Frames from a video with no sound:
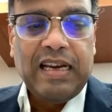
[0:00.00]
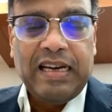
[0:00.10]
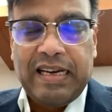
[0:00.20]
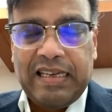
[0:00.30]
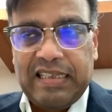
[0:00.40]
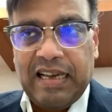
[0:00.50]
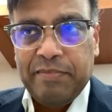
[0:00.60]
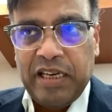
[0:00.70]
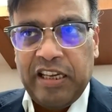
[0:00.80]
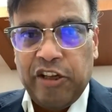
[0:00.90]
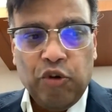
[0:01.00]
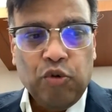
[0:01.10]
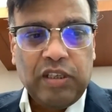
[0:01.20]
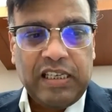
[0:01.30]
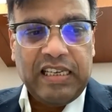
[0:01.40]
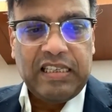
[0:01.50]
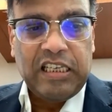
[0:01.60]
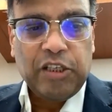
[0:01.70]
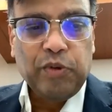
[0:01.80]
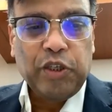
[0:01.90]
and examining use
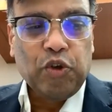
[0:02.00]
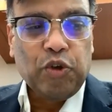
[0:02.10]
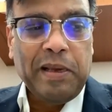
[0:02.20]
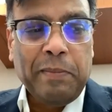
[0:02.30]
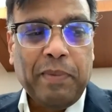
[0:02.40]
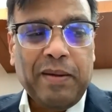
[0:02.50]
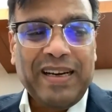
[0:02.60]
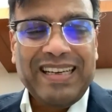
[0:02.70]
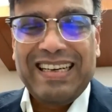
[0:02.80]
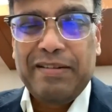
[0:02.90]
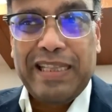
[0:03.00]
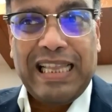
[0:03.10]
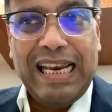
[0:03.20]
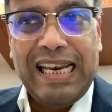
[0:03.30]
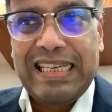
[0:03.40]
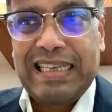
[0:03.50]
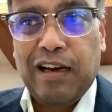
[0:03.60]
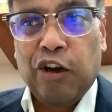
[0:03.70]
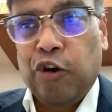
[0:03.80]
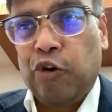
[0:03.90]
cases which could be implemented with
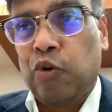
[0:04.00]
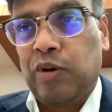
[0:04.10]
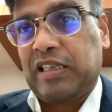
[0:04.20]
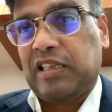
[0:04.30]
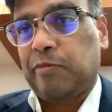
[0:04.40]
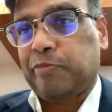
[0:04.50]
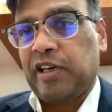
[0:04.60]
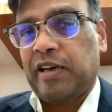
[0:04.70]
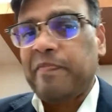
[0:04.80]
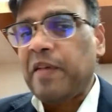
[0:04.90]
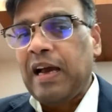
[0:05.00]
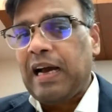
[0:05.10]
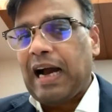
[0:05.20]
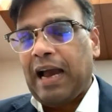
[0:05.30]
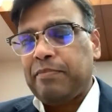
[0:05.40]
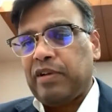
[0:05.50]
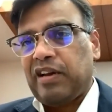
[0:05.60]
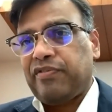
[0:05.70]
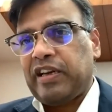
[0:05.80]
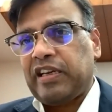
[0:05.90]
little or no disruption. I'm
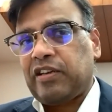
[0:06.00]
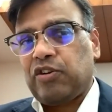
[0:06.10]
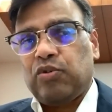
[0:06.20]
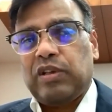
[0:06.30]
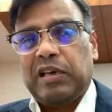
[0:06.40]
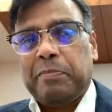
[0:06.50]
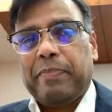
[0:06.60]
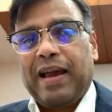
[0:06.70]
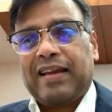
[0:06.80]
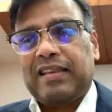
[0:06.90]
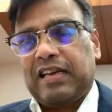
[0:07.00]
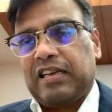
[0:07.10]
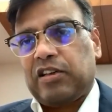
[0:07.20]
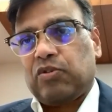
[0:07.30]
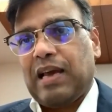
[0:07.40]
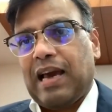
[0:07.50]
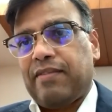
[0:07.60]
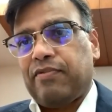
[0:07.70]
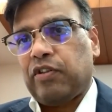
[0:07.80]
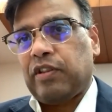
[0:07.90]
referring to the impact that it could
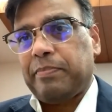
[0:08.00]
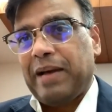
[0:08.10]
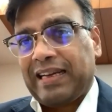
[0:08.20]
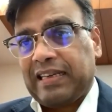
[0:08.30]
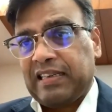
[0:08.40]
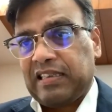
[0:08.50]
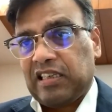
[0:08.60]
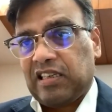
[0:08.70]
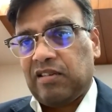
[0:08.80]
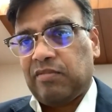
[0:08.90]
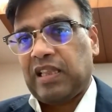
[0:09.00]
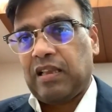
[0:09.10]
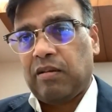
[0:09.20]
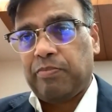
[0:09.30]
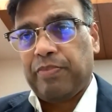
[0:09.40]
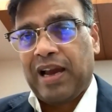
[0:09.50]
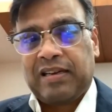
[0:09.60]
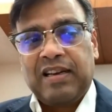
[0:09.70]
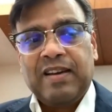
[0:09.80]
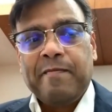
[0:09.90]
have on the banking system and the impact
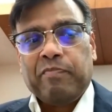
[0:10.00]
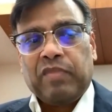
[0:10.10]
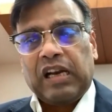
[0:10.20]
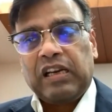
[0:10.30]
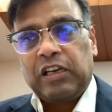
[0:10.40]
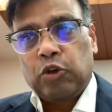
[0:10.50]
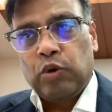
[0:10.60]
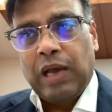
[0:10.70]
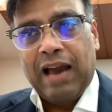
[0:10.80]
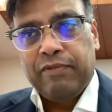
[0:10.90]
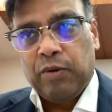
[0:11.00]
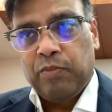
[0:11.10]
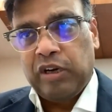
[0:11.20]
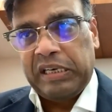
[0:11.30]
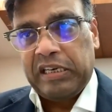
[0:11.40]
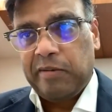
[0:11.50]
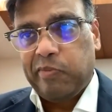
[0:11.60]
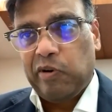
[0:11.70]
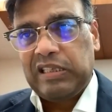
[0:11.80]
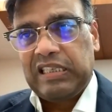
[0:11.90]
that it could have on monetary
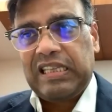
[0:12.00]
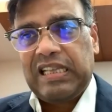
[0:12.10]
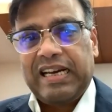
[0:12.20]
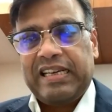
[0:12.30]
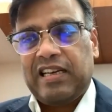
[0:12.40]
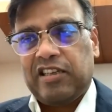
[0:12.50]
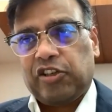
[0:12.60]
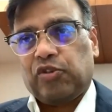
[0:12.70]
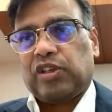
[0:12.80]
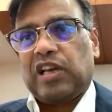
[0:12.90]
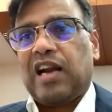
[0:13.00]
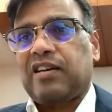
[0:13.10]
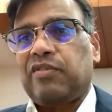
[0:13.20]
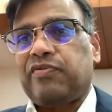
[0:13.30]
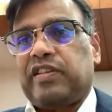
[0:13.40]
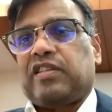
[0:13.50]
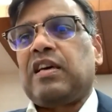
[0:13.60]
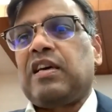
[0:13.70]
policy. The idea is to start off with,